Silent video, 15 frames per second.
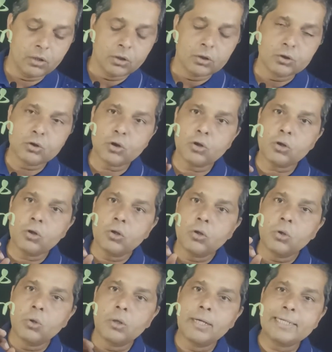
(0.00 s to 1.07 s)

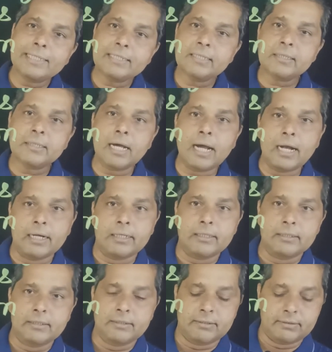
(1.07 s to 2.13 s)
So let us
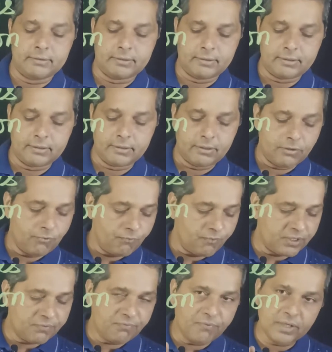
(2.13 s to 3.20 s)
start
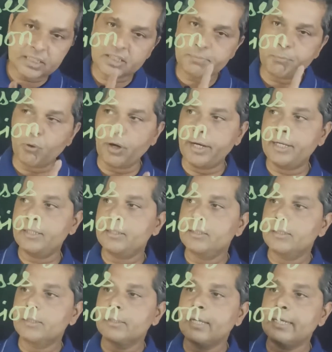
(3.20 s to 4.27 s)
with first point,
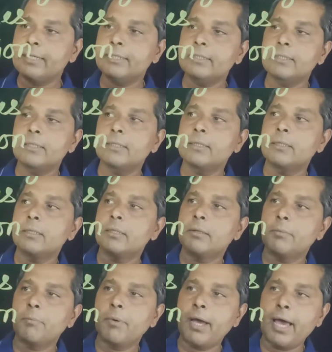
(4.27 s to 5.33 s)
that is
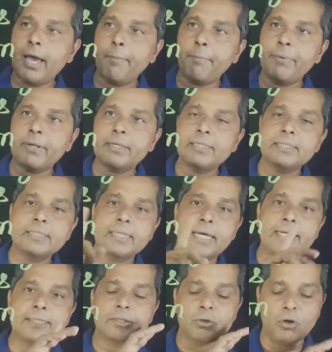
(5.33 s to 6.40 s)
apparent
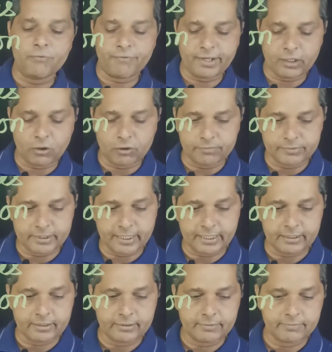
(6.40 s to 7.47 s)
size of an
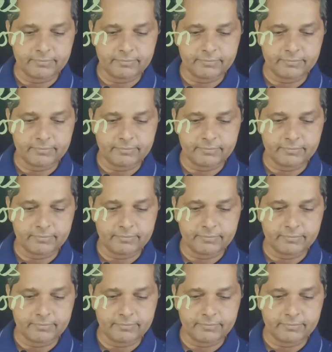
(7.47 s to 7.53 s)
object.